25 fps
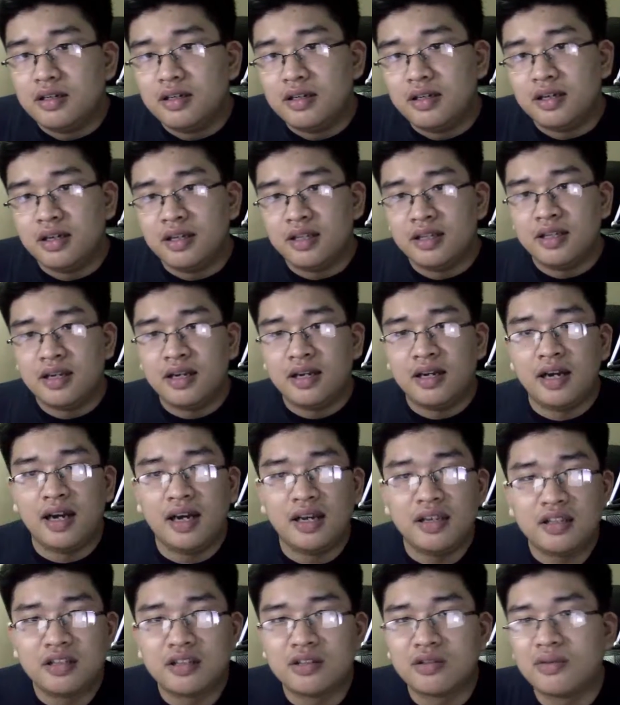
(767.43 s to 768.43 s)
And
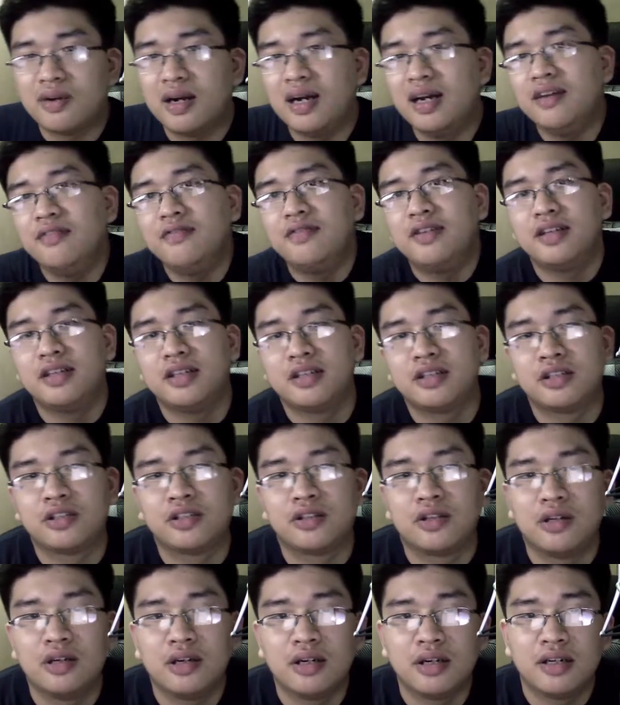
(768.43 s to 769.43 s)
I thrived at the
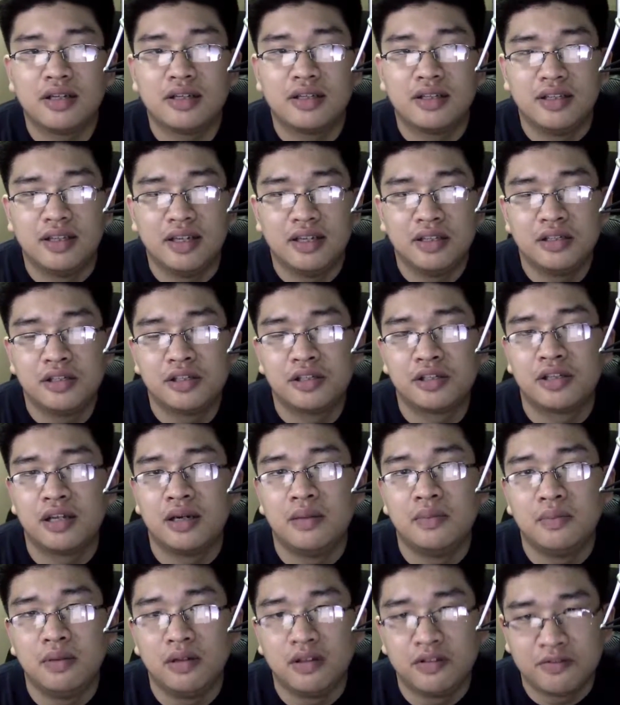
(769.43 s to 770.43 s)
start, then
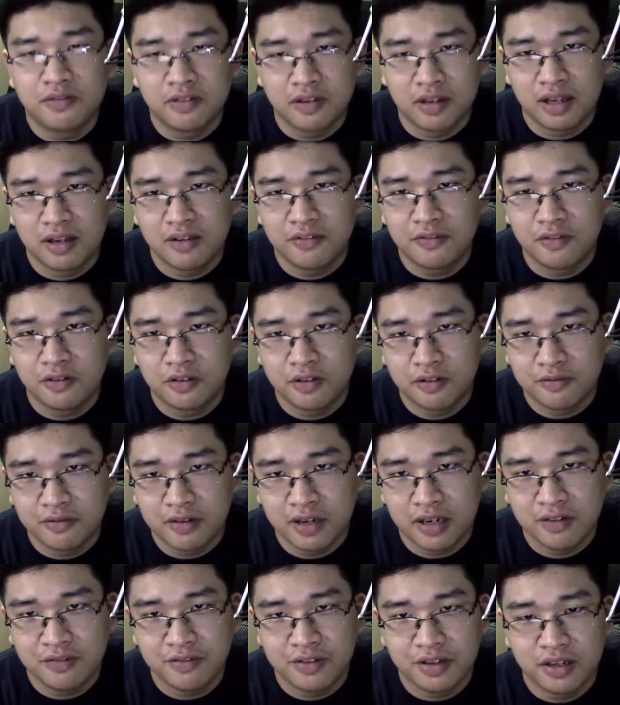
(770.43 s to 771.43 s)
stumbled for like 4 to
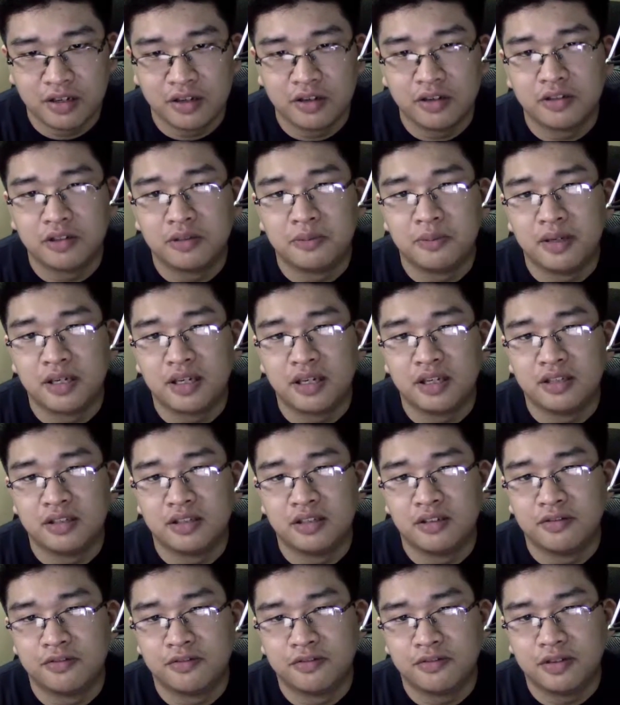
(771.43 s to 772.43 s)
5 years because
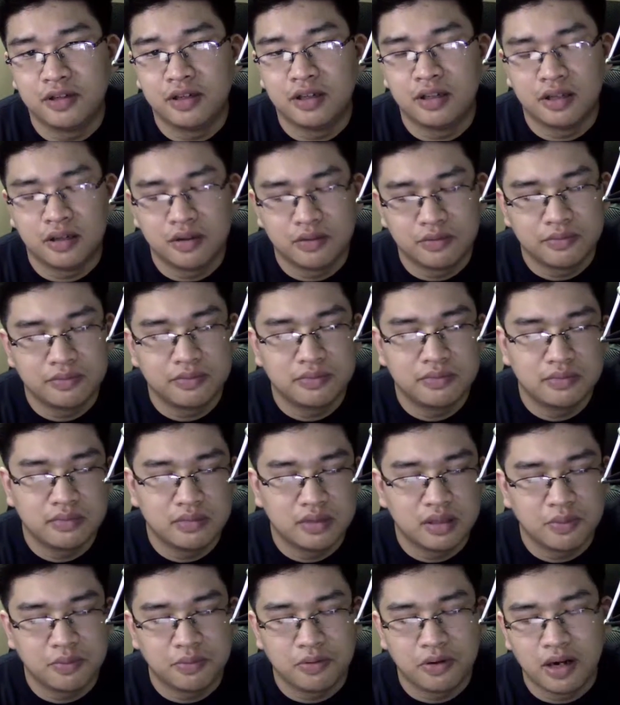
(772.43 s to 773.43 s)
of,
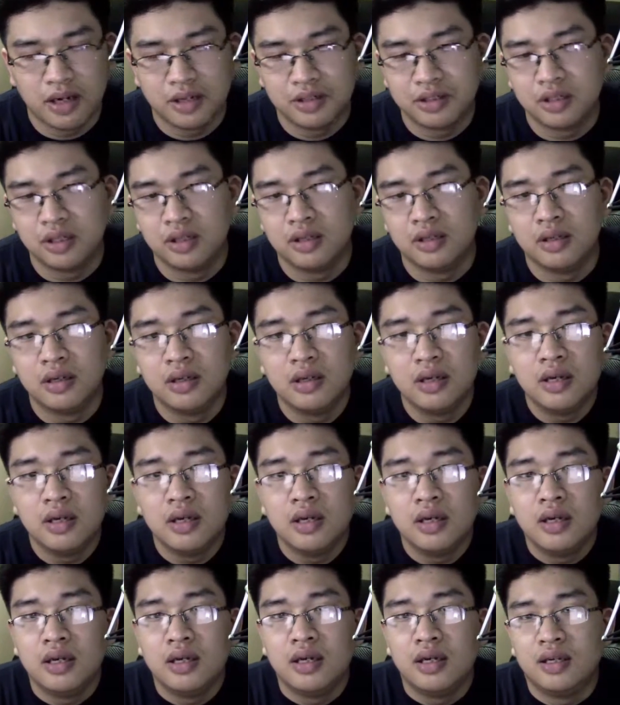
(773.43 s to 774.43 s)
depression.
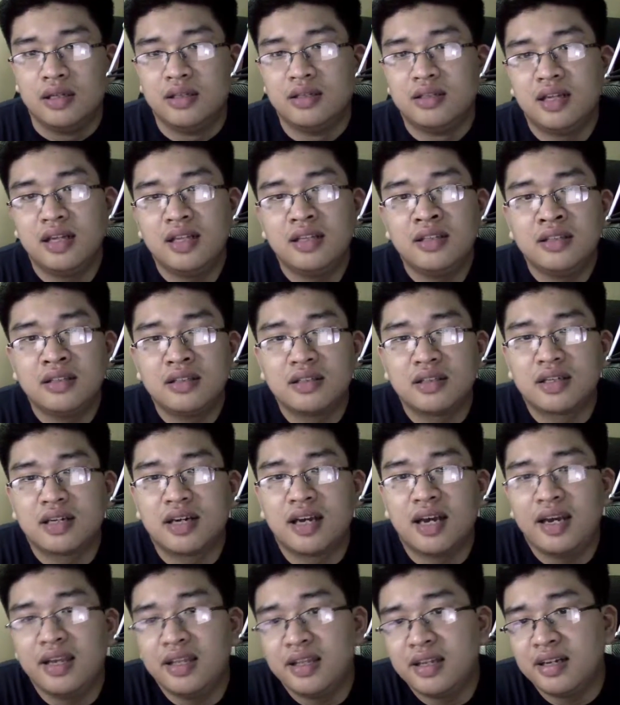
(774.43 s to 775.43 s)
Then
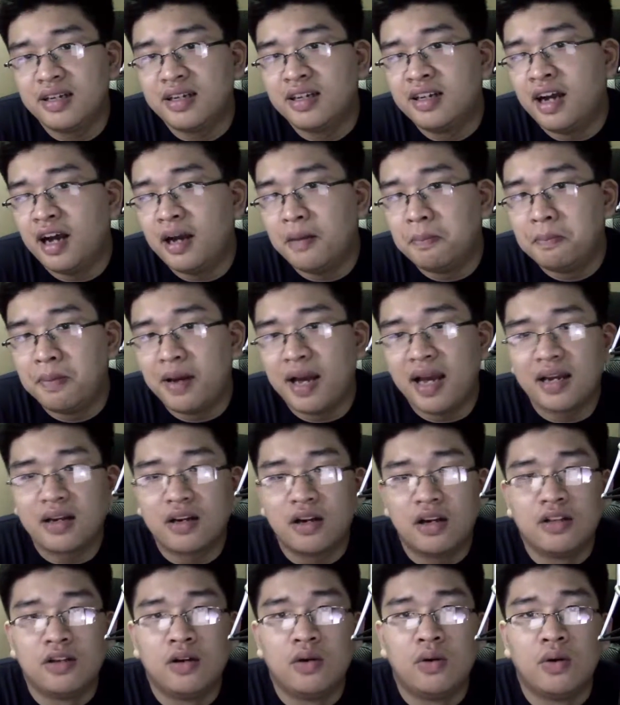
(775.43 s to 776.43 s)
kind of got back
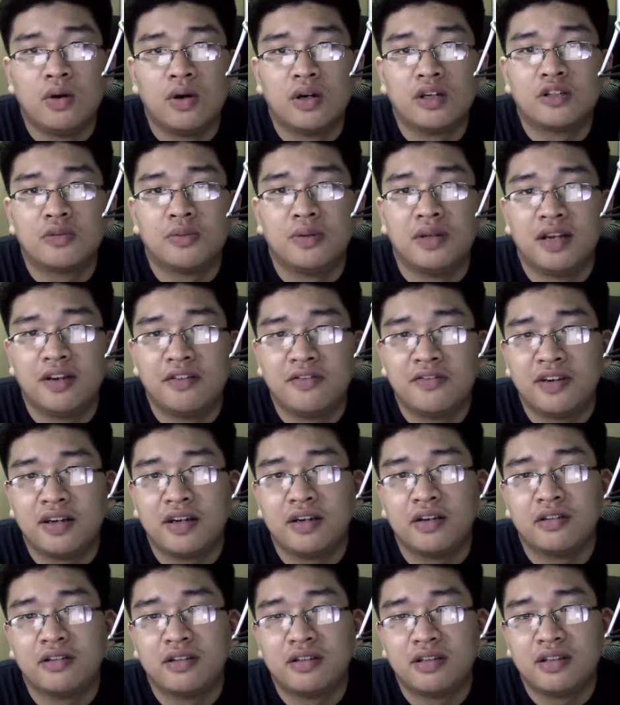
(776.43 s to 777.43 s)
on the horse when I
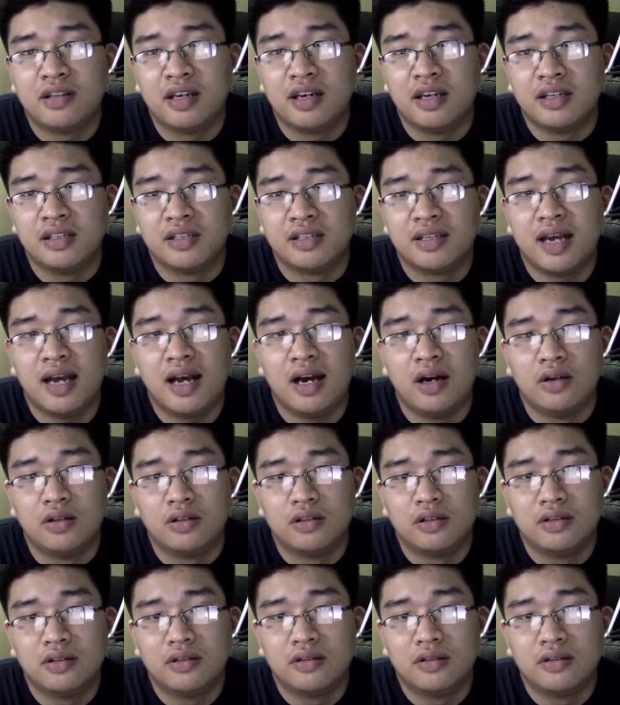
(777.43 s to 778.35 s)
figured things out.